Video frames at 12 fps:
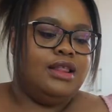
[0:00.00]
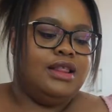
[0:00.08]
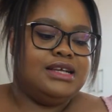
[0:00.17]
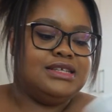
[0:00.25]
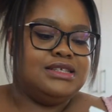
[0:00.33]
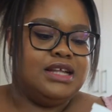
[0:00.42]

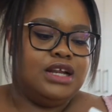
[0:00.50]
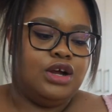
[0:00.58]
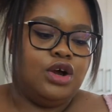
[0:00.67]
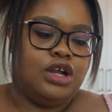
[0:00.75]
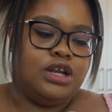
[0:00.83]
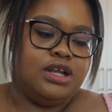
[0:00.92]
Next thing that I
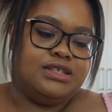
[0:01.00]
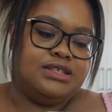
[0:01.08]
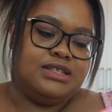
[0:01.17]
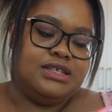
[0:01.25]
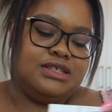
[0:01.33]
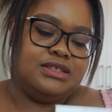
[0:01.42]
got is
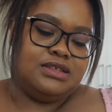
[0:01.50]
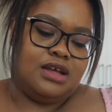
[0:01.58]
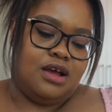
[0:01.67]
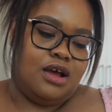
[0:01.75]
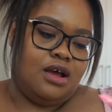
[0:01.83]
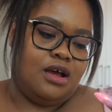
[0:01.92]
this
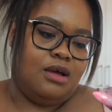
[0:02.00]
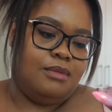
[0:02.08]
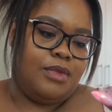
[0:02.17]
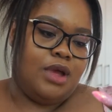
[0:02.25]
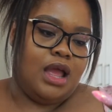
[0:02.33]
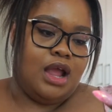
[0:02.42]

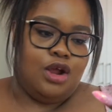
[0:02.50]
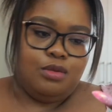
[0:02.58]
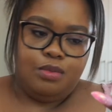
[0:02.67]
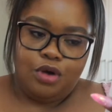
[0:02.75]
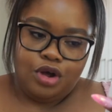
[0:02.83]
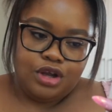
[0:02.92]

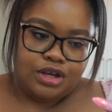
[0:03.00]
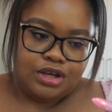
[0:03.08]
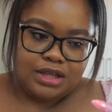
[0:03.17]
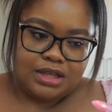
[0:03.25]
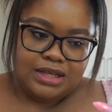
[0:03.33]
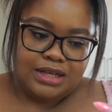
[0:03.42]
AirPod
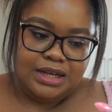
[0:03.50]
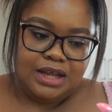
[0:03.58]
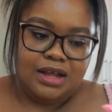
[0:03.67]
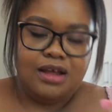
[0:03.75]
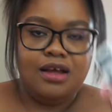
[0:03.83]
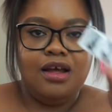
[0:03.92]

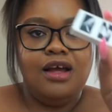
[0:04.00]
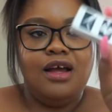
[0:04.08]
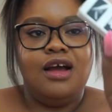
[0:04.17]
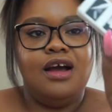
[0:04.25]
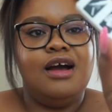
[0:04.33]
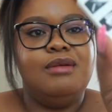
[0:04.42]
cleaner.
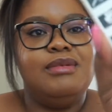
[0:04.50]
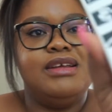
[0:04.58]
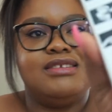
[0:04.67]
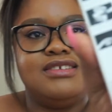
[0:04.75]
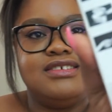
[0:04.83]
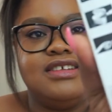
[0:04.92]

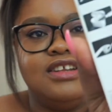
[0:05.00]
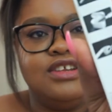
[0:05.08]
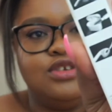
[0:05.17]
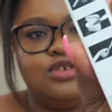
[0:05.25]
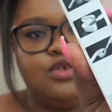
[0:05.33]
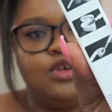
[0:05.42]
It's just a
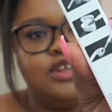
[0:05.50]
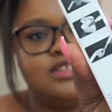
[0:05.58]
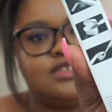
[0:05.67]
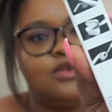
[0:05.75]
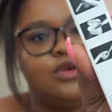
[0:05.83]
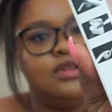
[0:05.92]
little, it's
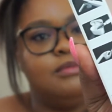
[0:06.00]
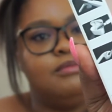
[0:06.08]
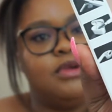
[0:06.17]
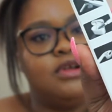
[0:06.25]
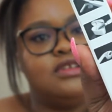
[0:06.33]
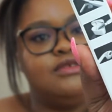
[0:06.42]
called a
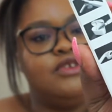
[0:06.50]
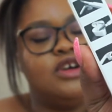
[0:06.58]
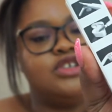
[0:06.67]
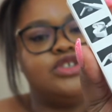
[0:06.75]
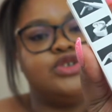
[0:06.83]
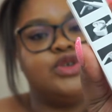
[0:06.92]

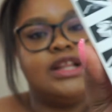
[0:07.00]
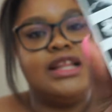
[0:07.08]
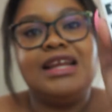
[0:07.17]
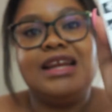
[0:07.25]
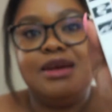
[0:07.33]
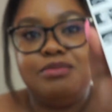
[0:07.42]
multifunctional
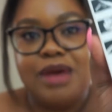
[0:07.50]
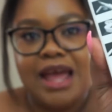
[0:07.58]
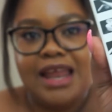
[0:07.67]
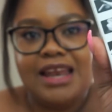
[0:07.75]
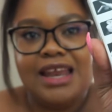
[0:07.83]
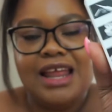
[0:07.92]
cleaning
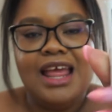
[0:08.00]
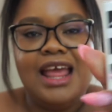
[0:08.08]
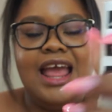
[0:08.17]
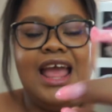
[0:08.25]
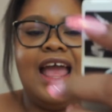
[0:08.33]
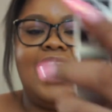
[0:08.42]
pen,
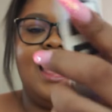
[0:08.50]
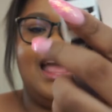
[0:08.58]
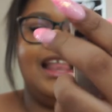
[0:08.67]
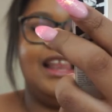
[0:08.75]
and